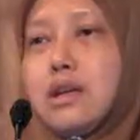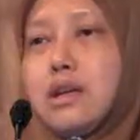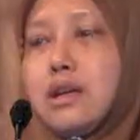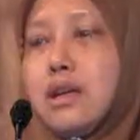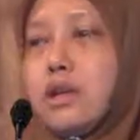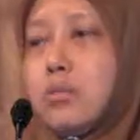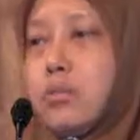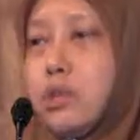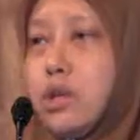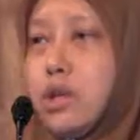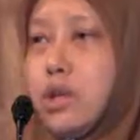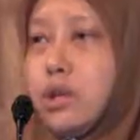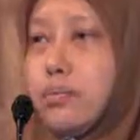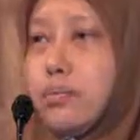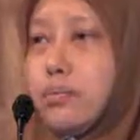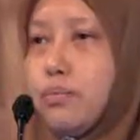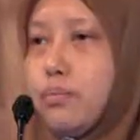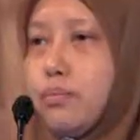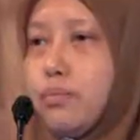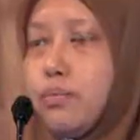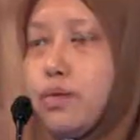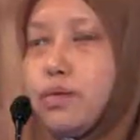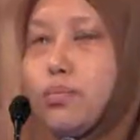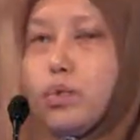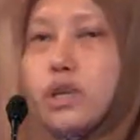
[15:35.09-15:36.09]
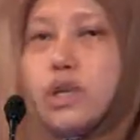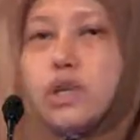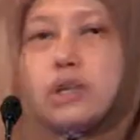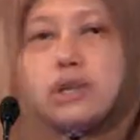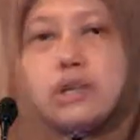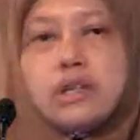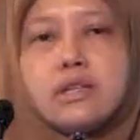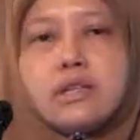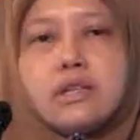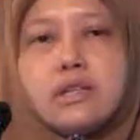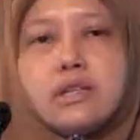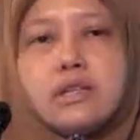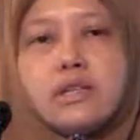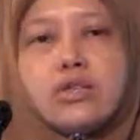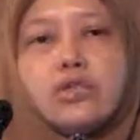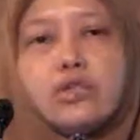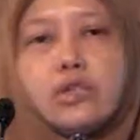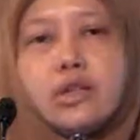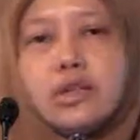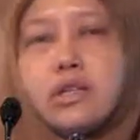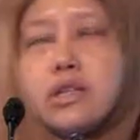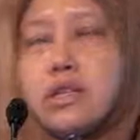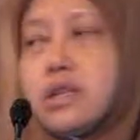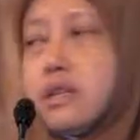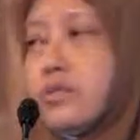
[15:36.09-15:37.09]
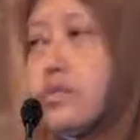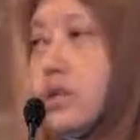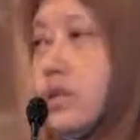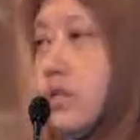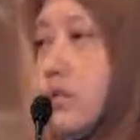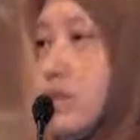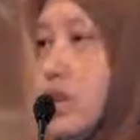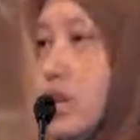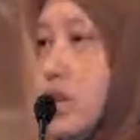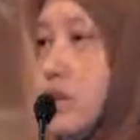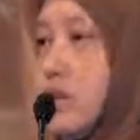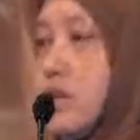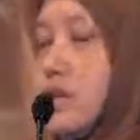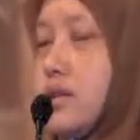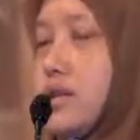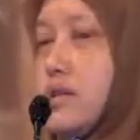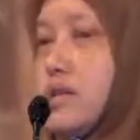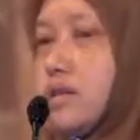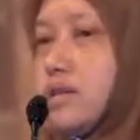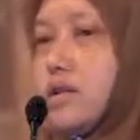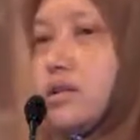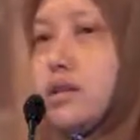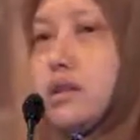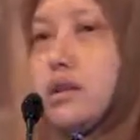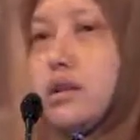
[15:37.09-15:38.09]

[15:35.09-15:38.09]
And when you consider trusts and foundations